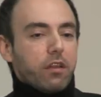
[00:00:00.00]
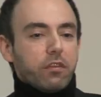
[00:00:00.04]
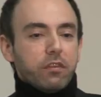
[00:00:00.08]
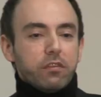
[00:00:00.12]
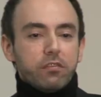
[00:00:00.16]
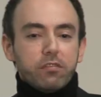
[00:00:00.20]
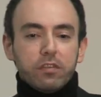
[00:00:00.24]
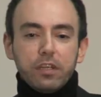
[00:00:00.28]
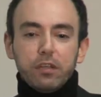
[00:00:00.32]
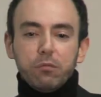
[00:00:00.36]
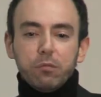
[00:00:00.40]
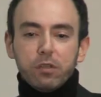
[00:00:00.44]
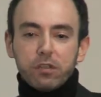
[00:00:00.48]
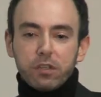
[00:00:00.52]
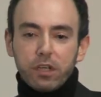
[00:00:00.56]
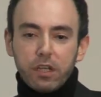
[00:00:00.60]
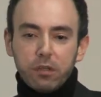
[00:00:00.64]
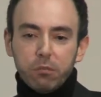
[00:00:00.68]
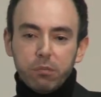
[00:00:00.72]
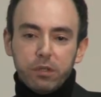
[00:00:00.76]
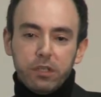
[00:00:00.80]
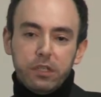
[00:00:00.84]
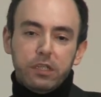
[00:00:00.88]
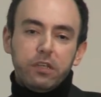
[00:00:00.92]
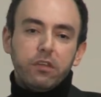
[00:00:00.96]
This statement
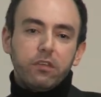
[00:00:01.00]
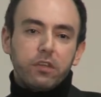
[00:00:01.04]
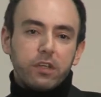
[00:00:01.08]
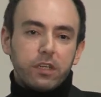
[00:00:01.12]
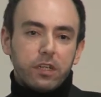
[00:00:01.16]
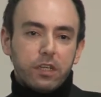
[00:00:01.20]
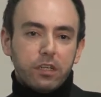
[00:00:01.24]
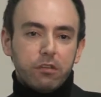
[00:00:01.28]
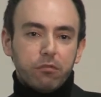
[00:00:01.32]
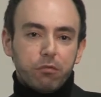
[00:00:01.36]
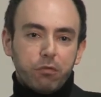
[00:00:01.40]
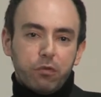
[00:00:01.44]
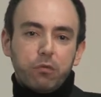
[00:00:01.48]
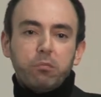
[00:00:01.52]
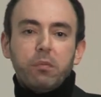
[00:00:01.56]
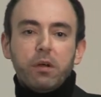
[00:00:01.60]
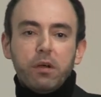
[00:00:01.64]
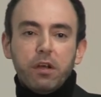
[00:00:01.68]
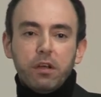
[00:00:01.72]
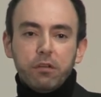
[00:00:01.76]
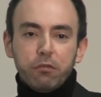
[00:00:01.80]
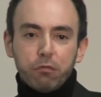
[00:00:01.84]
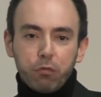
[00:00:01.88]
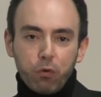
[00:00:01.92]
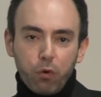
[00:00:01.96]
can be either
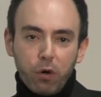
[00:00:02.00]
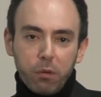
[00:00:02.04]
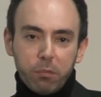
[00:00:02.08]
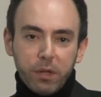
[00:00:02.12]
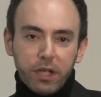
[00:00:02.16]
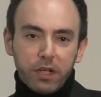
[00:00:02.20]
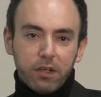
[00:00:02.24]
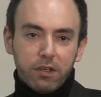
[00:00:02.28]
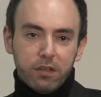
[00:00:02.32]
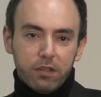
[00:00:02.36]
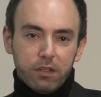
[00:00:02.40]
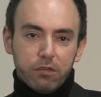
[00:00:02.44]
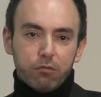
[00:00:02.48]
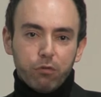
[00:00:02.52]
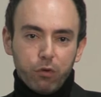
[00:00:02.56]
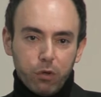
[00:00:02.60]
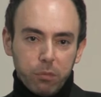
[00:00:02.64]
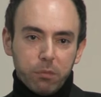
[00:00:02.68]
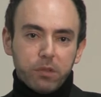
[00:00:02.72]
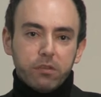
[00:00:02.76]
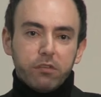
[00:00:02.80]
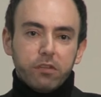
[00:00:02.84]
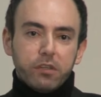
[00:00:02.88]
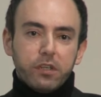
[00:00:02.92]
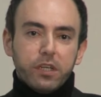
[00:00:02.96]

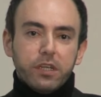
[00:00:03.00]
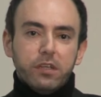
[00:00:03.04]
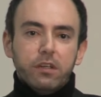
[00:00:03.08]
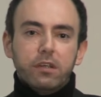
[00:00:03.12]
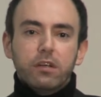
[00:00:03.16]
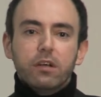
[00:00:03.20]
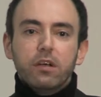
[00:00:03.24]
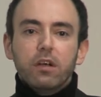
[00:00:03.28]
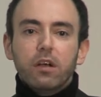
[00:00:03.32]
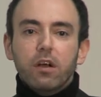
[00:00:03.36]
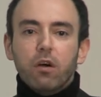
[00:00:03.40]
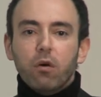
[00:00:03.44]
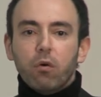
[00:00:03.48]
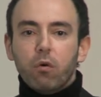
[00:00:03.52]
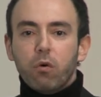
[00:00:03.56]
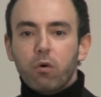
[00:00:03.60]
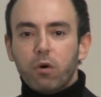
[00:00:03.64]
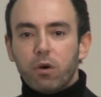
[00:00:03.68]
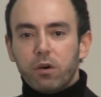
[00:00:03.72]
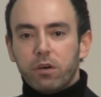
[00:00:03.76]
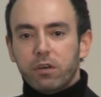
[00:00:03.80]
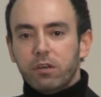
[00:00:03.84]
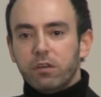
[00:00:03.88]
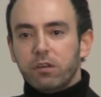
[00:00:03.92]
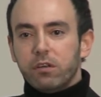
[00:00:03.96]
informatory,
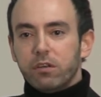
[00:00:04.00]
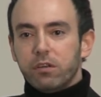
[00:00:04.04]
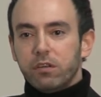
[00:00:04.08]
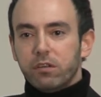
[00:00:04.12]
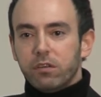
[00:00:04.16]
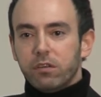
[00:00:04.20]
or